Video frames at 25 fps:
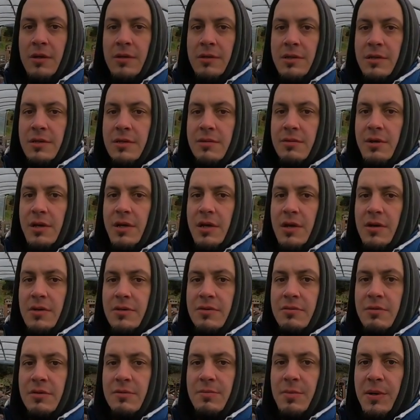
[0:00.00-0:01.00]
this
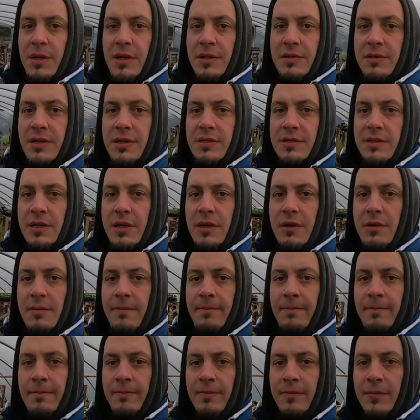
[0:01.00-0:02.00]
greenhouse was built this year
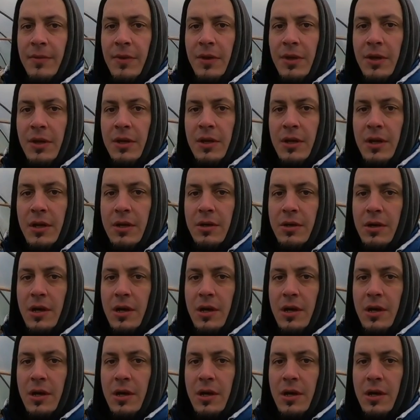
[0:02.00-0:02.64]
in